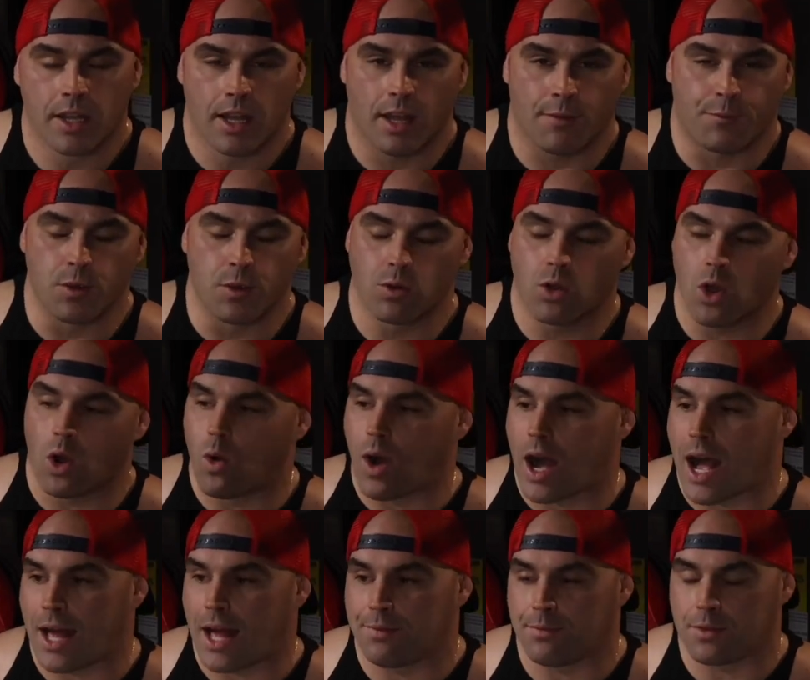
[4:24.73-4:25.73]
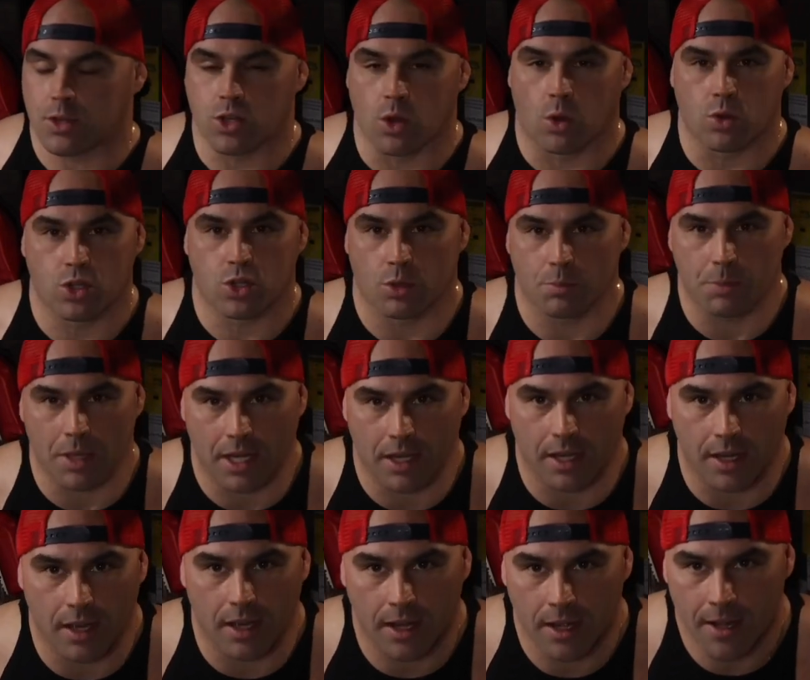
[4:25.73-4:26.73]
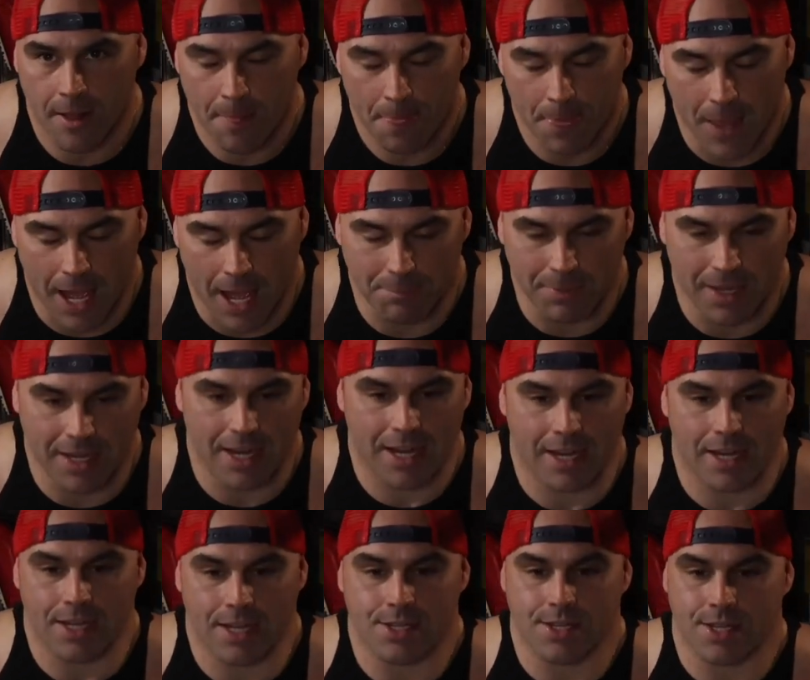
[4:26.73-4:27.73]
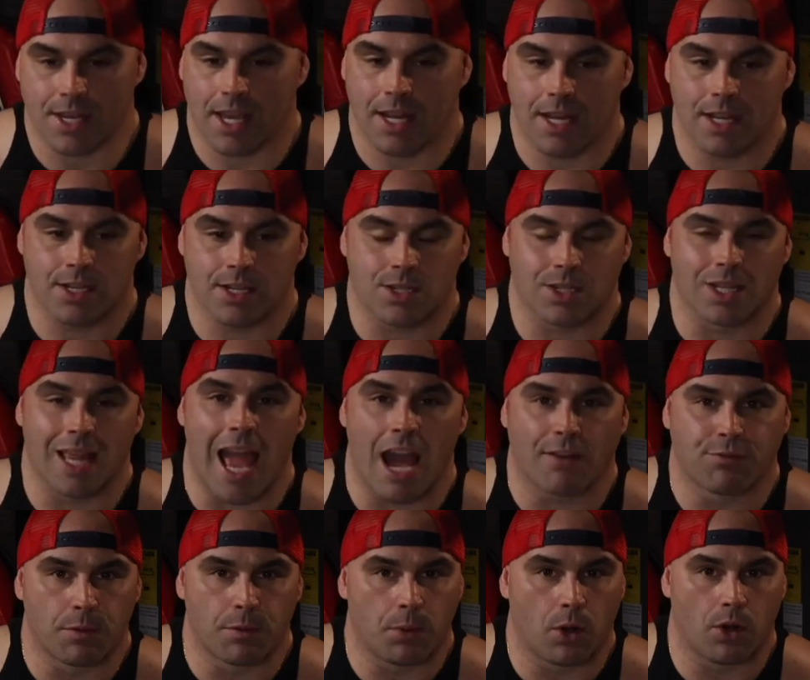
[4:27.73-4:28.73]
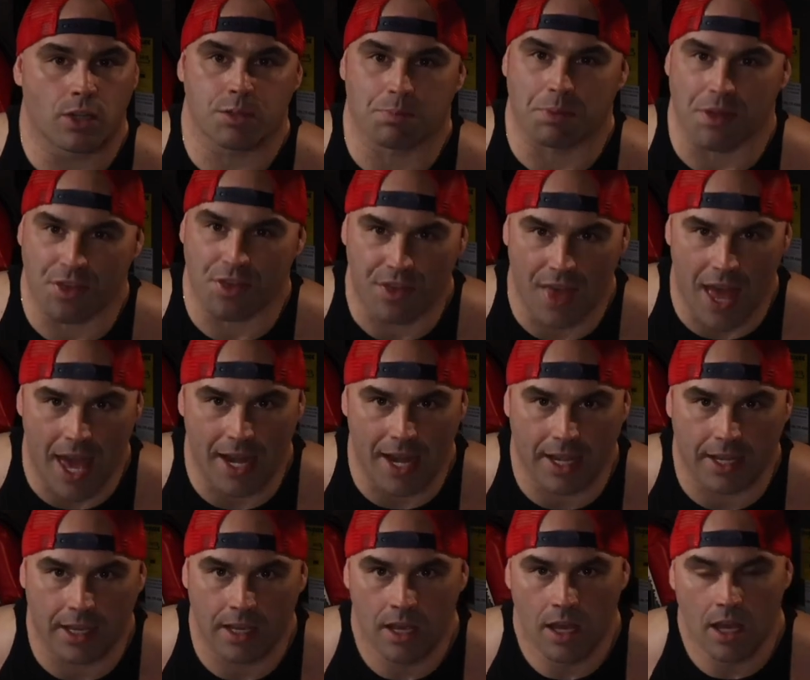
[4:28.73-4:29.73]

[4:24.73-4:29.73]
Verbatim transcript: If you go on social media, I mean, it is it is laughable. It's pathetic.